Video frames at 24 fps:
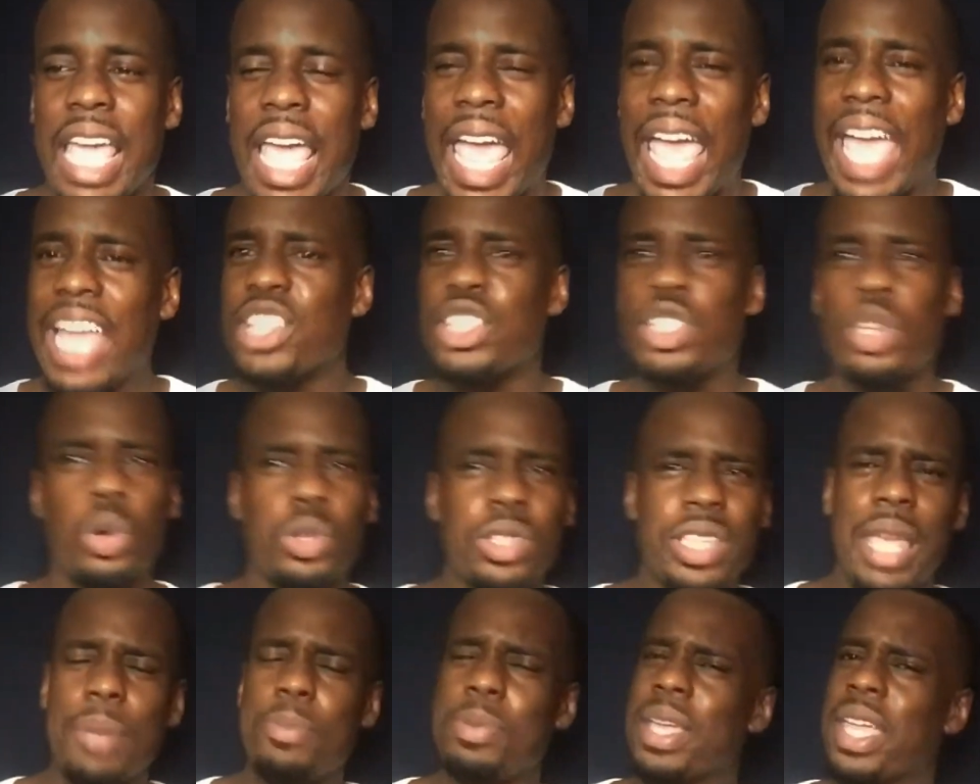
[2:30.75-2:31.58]
And so
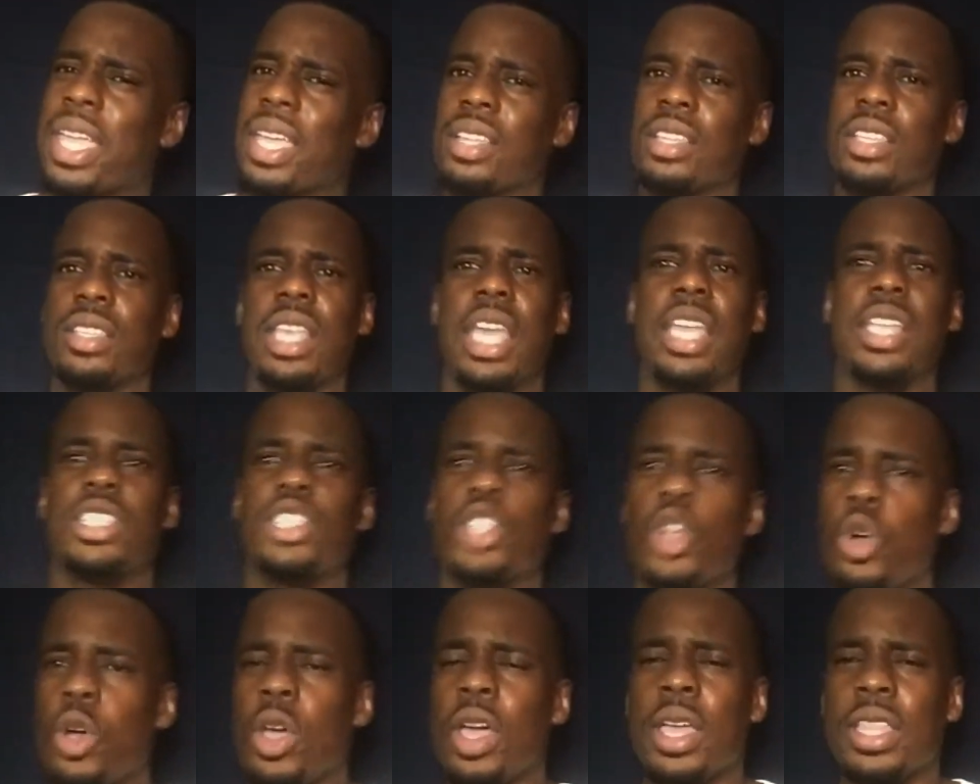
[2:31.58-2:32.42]
they began
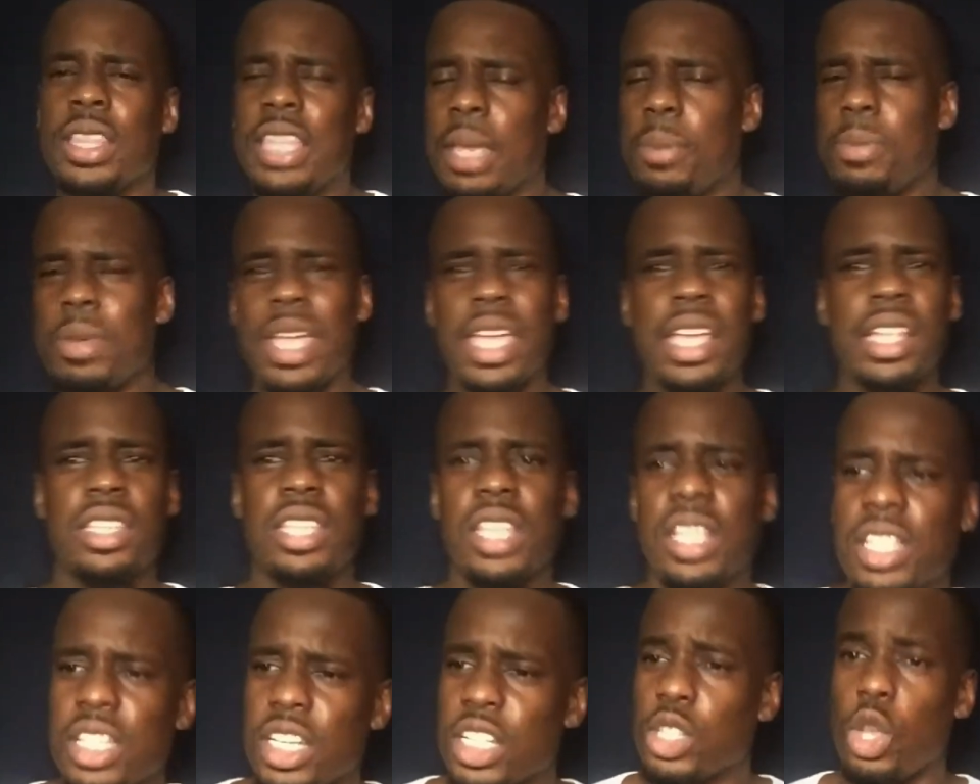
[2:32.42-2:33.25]

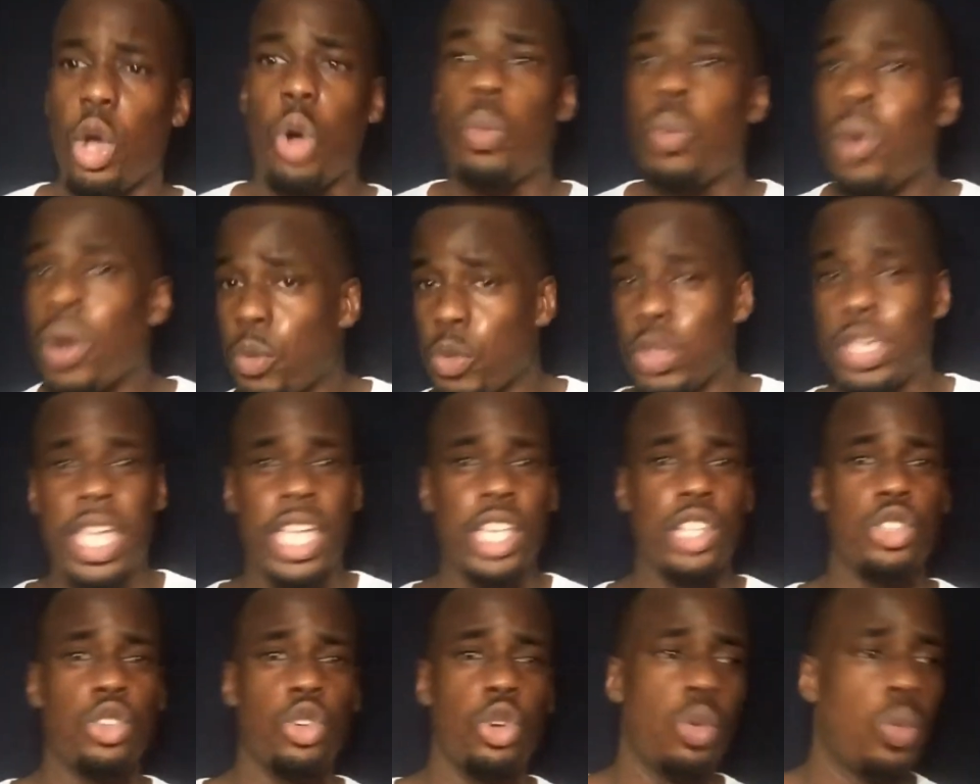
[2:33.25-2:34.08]
telling us, what we
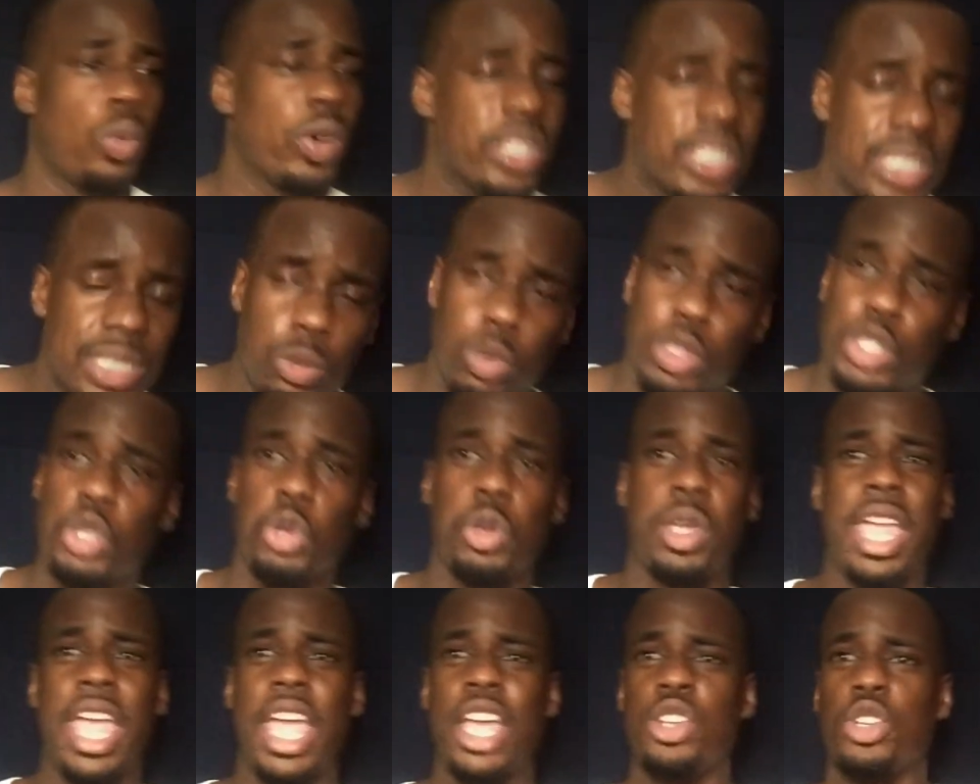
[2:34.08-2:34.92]
can do, what you
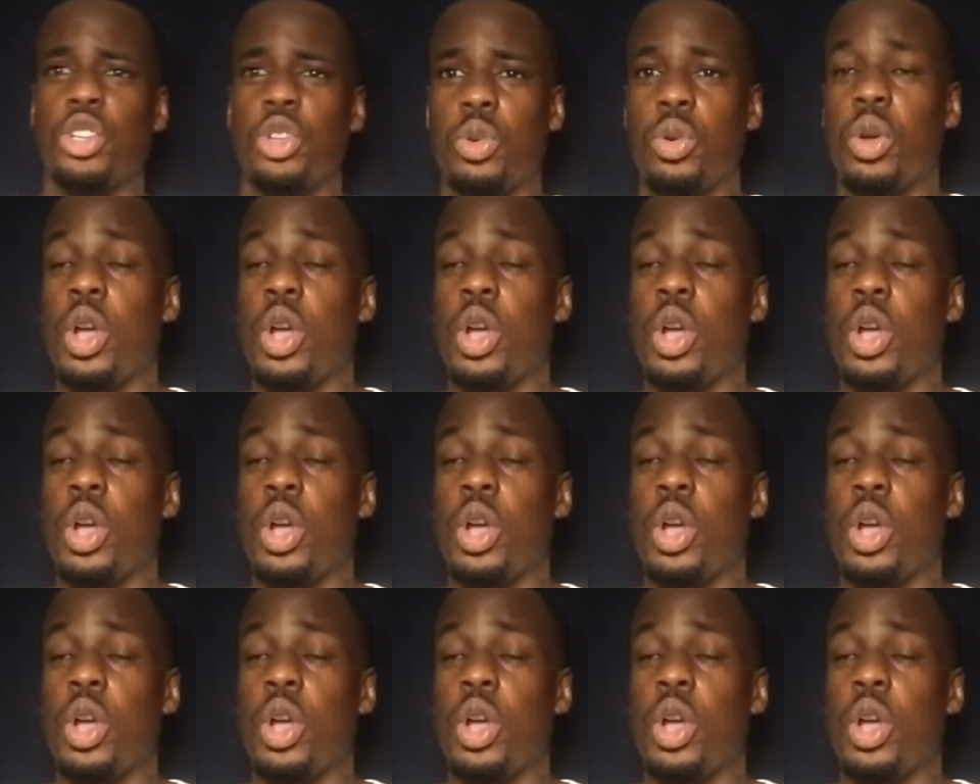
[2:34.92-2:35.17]
can't do,